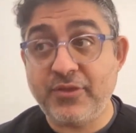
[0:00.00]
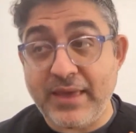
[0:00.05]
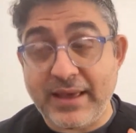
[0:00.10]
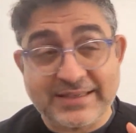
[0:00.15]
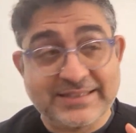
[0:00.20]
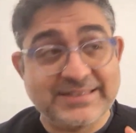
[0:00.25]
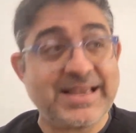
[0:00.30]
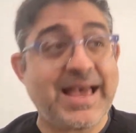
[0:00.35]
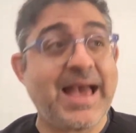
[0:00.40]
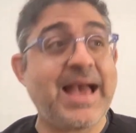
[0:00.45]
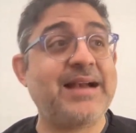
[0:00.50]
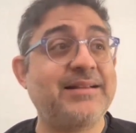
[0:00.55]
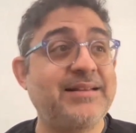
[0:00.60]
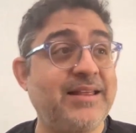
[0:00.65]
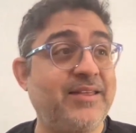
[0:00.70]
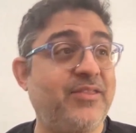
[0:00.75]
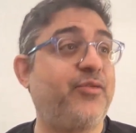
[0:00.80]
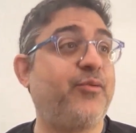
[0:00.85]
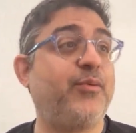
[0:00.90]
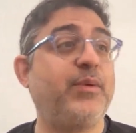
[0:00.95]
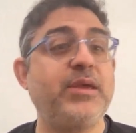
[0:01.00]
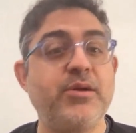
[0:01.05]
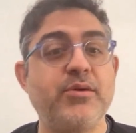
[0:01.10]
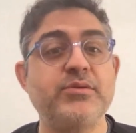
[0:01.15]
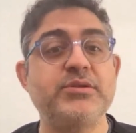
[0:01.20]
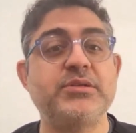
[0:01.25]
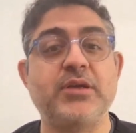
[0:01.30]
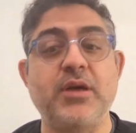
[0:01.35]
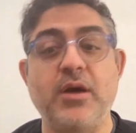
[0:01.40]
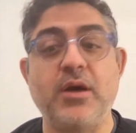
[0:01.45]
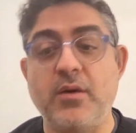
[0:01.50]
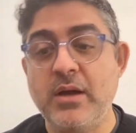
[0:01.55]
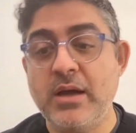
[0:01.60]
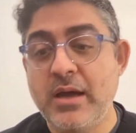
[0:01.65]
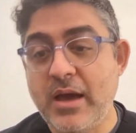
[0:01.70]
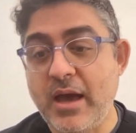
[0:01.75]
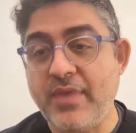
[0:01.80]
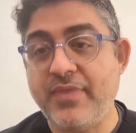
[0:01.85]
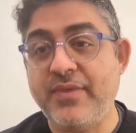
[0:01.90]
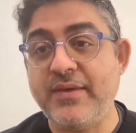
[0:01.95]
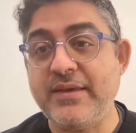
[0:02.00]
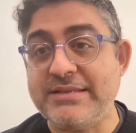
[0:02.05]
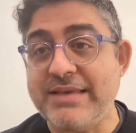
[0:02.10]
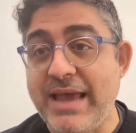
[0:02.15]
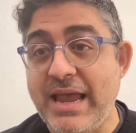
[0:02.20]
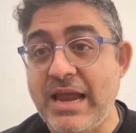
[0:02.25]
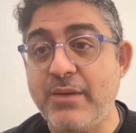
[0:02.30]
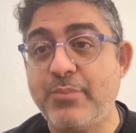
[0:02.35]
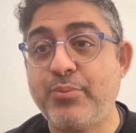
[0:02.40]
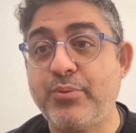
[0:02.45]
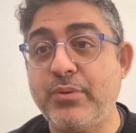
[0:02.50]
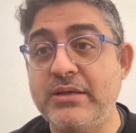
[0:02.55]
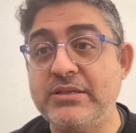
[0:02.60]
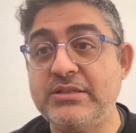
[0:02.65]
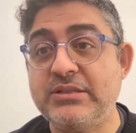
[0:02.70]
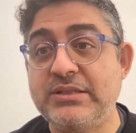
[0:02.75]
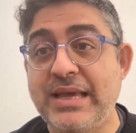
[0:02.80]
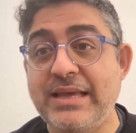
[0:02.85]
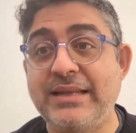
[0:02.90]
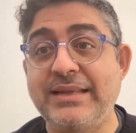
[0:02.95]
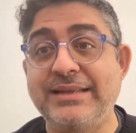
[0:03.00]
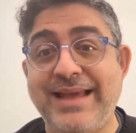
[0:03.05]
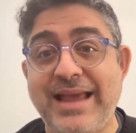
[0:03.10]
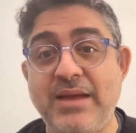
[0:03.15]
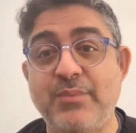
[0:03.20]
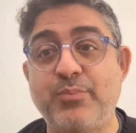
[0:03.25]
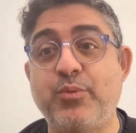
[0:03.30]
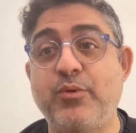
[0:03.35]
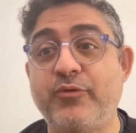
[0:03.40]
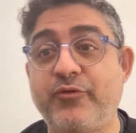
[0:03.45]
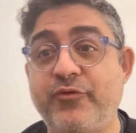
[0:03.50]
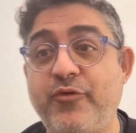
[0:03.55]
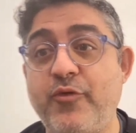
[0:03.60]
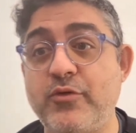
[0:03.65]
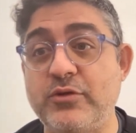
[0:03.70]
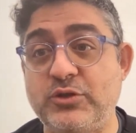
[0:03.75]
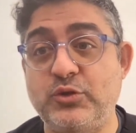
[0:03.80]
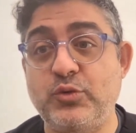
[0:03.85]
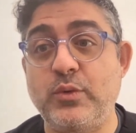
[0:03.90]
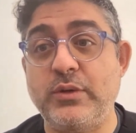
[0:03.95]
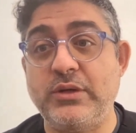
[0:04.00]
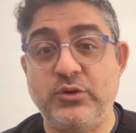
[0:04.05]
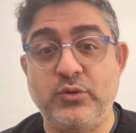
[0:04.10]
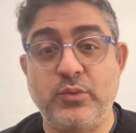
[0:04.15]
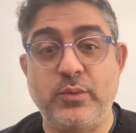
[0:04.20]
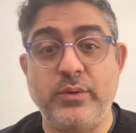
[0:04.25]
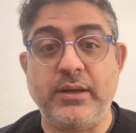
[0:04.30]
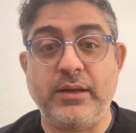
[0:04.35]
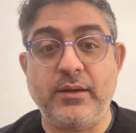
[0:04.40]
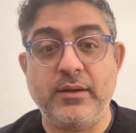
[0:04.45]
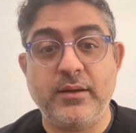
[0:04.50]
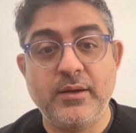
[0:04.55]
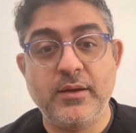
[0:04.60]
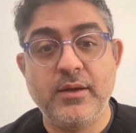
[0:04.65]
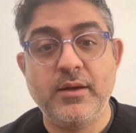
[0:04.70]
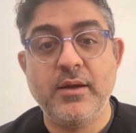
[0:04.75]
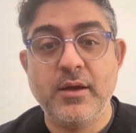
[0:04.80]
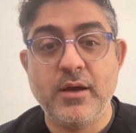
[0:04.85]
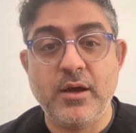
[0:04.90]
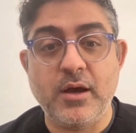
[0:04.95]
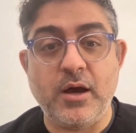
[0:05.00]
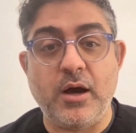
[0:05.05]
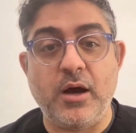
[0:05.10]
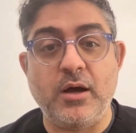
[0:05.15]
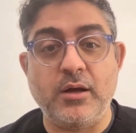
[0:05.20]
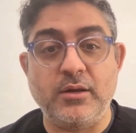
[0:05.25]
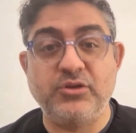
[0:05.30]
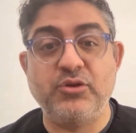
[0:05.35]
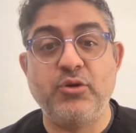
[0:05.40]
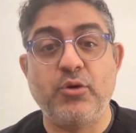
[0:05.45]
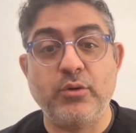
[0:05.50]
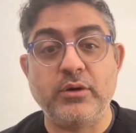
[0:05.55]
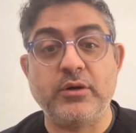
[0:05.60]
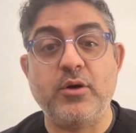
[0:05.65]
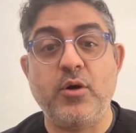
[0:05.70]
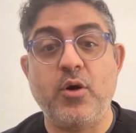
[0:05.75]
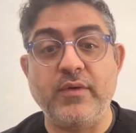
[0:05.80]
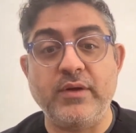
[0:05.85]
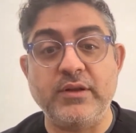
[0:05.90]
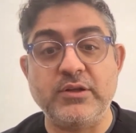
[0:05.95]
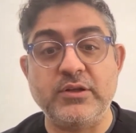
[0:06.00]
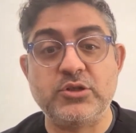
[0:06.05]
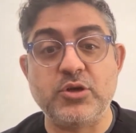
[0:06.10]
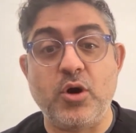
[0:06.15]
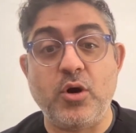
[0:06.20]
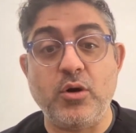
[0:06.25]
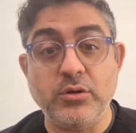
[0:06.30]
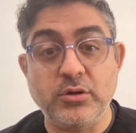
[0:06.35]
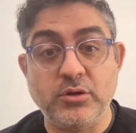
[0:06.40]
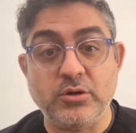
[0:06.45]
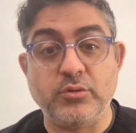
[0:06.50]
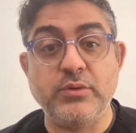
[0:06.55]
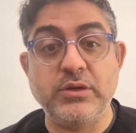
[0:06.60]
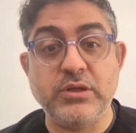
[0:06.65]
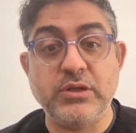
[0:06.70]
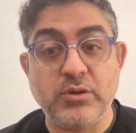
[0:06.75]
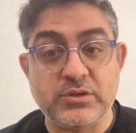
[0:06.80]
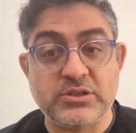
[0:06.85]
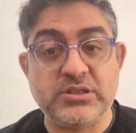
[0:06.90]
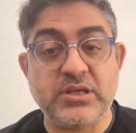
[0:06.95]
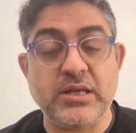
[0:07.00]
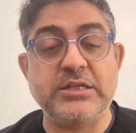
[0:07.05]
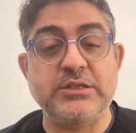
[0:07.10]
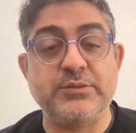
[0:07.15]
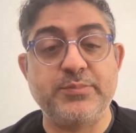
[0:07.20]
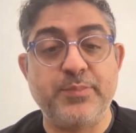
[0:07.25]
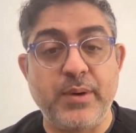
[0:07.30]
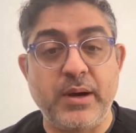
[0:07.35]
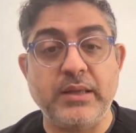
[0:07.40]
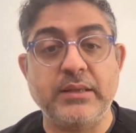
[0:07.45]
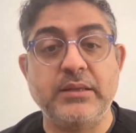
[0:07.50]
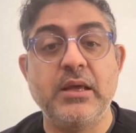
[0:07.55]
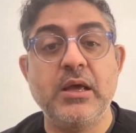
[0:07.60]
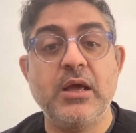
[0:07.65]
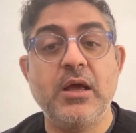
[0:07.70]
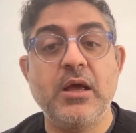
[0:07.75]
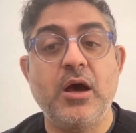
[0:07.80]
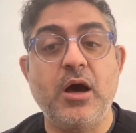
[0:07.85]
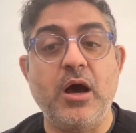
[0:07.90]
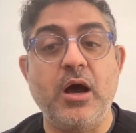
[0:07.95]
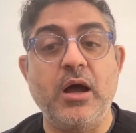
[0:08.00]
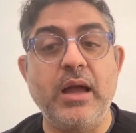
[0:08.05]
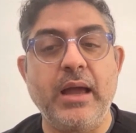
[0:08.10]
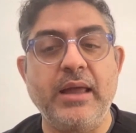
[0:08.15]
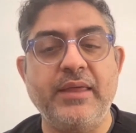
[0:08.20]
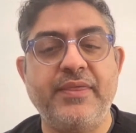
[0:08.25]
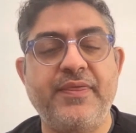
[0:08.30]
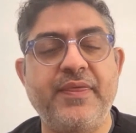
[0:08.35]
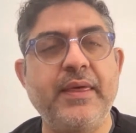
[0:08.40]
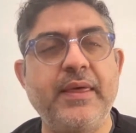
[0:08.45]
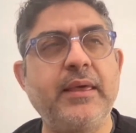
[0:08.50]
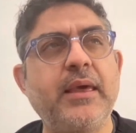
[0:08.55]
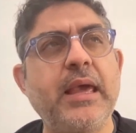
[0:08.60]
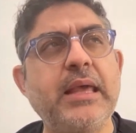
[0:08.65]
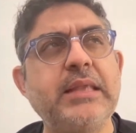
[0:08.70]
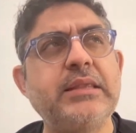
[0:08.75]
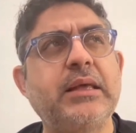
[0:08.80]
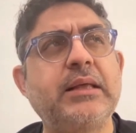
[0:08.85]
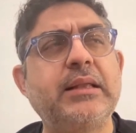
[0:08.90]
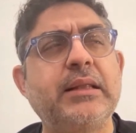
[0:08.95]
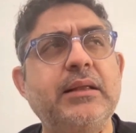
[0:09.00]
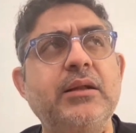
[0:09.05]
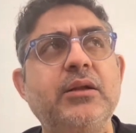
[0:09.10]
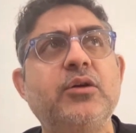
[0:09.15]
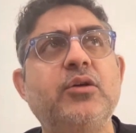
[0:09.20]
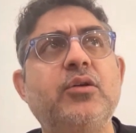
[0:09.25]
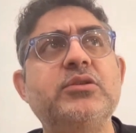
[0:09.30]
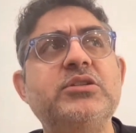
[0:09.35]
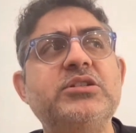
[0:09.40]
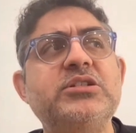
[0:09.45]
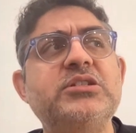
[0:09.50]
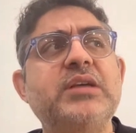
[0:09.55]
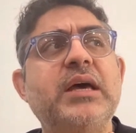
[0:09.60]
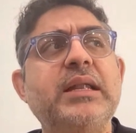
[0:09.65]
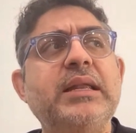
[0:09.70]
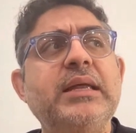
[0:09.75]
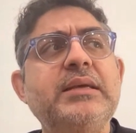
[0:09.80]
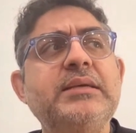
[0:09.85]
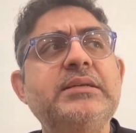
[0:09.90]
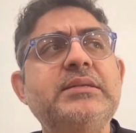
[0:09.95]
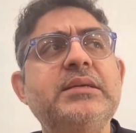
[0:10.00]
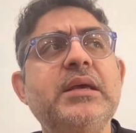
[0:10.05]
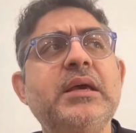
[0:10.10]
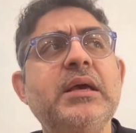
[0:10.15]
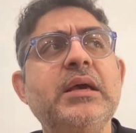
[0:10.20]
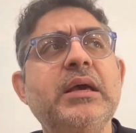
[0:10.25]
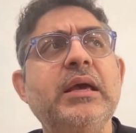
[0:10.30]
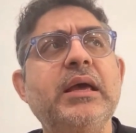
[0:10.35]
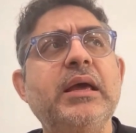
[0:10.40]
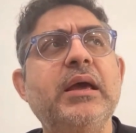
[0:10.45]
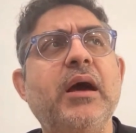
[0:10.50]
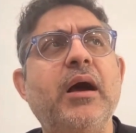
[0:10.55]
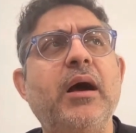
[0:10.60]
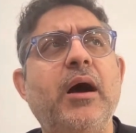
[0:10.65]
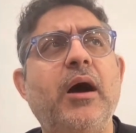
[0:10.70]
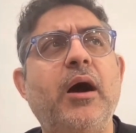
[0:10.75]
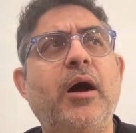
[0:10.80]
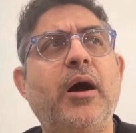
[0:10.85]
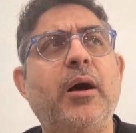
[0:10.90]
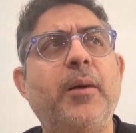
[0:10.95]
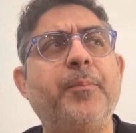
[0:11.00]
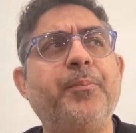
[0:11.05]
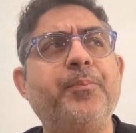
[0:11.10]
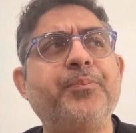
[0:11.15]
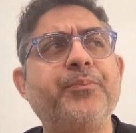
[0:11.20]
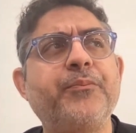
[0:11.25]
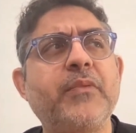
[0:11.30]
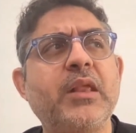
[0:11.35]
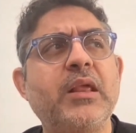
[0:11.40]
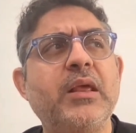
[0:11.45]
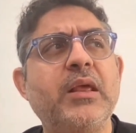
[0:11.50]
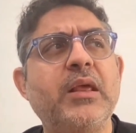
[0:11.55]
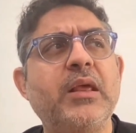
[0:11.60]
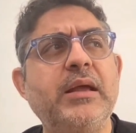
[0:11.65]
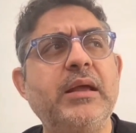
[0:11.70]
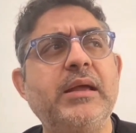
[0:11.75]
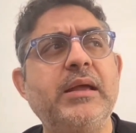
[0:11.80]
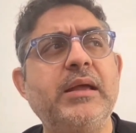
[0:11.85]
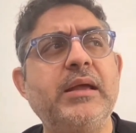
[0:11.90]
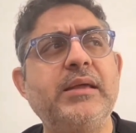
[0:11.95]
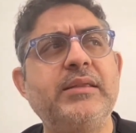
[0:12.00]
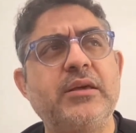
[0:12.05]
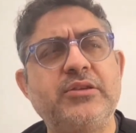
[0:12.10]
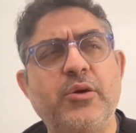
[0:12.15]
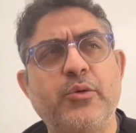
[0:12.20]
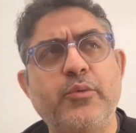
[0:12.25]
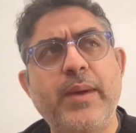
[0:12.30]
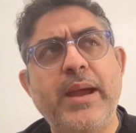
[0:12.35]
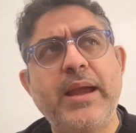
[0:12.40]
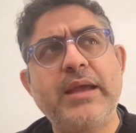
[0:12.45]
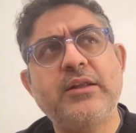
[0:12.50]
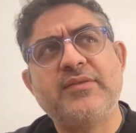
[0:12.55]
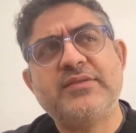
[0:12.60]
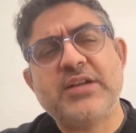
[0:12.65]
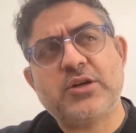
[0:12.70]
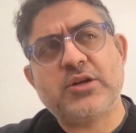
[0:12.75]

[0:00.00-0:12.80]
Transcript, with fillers: exactly three years ago. I think it's, April, it's dated April 1st, 2020. Uh, during COVID, so you could read those studies, but uh, I think in the clinical studies, um, it, the, the rate